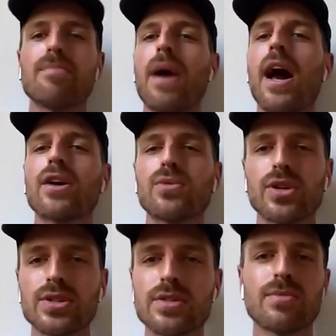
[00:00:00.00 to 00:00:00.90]
Skate
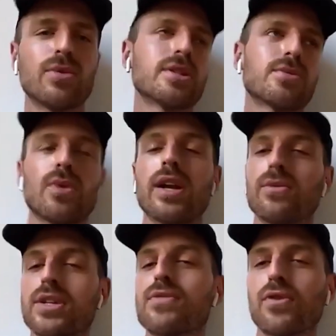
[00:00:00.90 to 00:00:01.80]
backwards was what
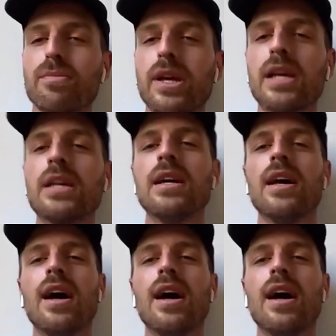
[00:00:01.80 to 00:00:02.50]
it was for me.